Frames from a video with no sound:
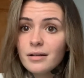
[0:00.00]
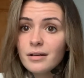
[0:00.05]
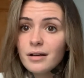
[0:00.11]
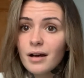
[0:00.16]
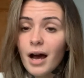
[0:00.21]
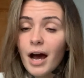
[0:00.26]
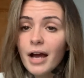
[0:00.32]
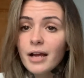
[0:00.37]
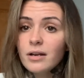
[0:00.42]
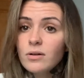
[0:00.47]

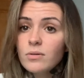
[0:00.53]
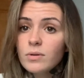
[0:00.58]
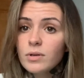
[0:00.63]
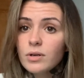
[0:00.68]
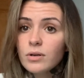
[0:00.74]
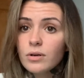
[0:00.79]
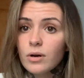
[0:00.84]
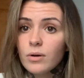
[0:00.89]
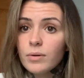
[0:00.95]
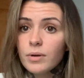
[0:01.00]
I know what
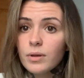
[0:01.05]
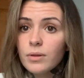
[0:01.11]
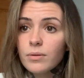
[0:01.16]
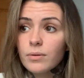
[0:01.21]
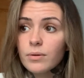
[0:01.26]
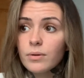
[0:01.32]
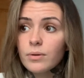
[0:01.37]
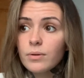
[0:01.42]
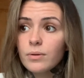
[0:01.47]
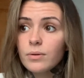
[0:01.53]
you're going
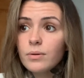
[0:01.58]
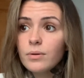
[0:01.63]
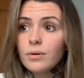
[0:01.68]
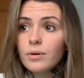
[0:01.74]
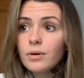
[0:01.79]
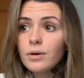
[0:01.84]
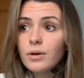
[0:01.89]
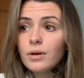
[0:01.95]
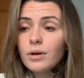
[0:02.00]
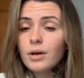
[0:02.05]
through.
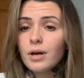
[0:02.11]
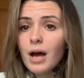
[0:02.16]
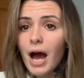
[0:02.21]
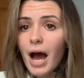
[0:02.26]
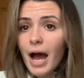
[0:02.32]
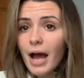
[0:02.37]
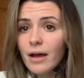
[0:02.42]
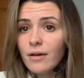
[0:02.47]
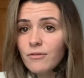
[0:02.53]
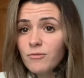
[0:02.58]

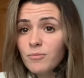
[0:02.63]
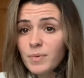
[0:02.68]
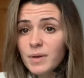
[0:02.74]
I've been